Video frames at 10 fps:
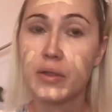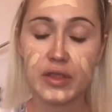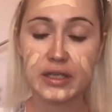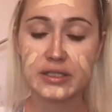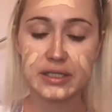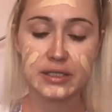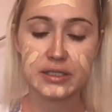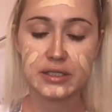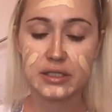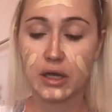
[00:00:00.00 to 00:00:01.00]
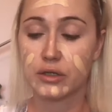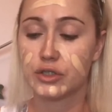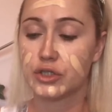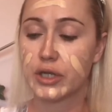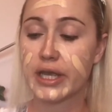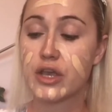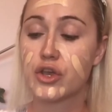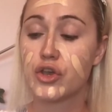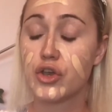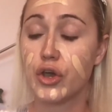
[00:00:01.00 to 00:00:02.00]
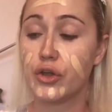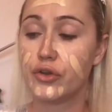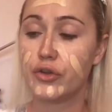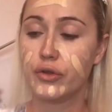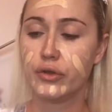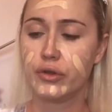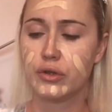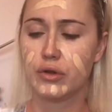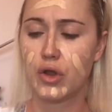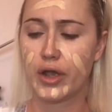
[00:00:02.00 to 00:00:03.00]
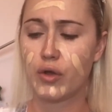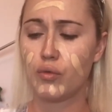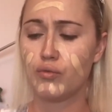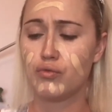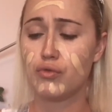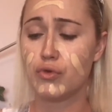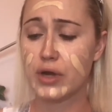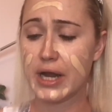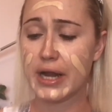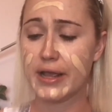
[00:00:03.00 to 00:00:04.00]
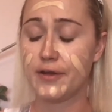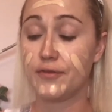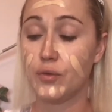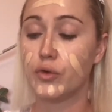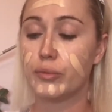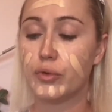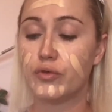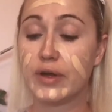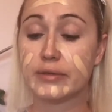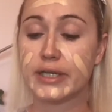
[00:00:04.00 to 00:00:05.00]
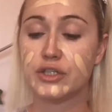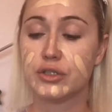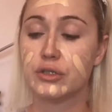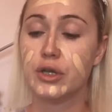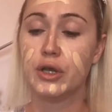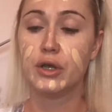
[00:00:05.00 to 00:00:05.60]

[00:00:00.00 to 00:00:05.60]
This is such a good, like, really affordable foundation.